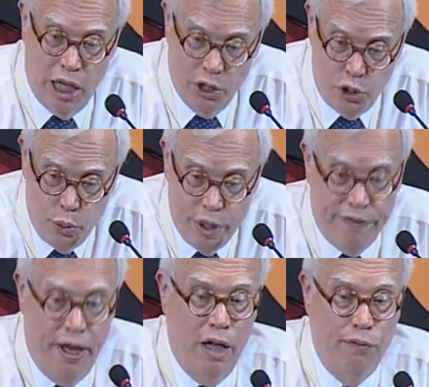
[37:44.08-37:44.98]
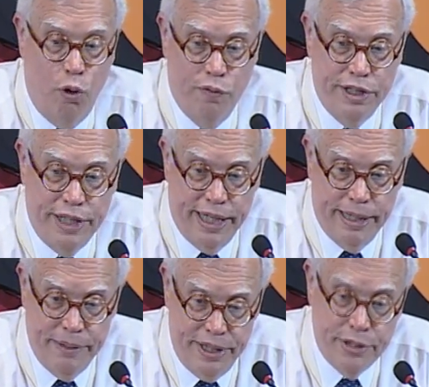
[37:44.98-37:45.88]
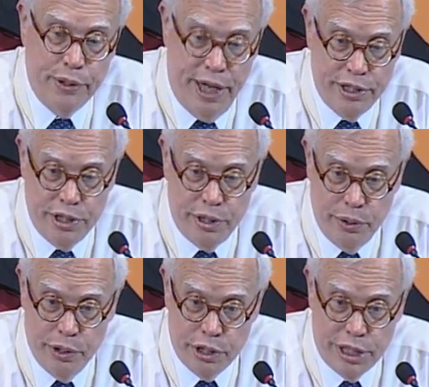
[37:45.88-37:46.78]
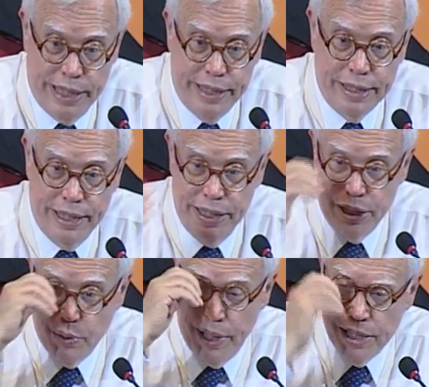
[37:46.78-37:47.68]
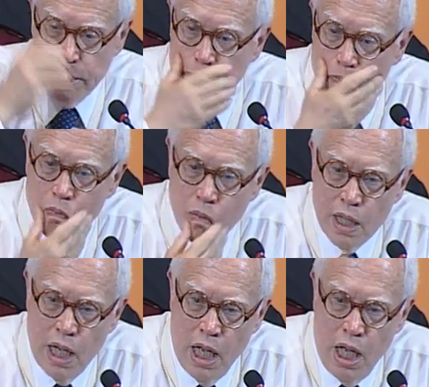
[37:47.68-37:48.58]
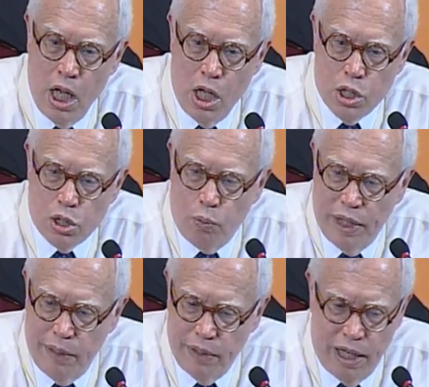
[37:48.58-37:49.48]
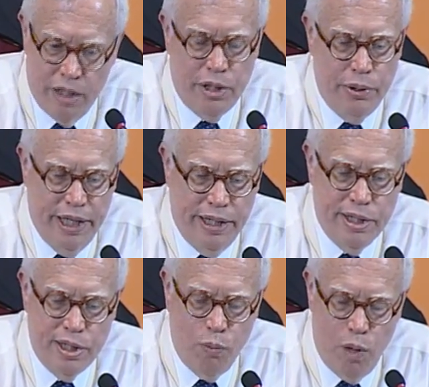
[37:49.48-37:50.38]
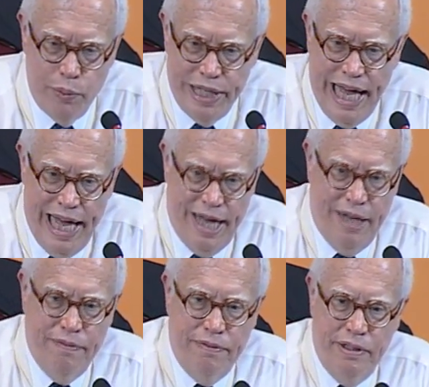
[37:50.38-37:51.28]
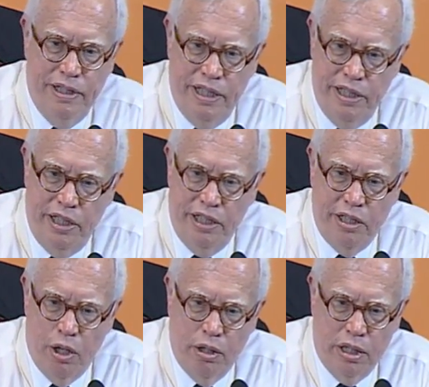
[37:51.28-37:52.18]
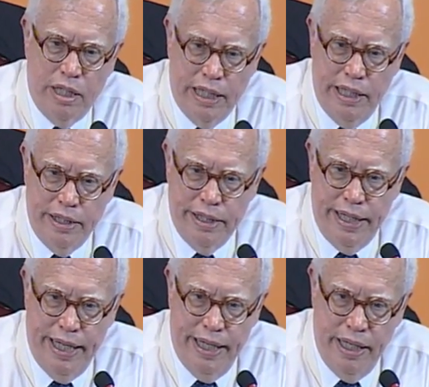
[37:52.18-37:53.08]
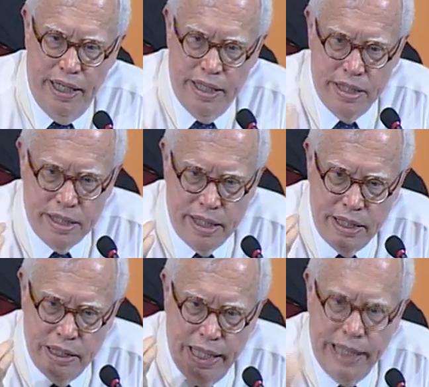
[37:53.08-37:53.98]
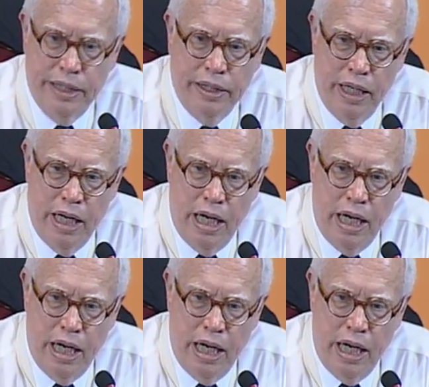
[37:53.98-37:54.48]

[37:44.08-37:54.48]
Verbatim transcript: do evolve over time, and these are longitudinal studies on these traits. So, what I would argue then is that what we have in, in current thinking today is that later,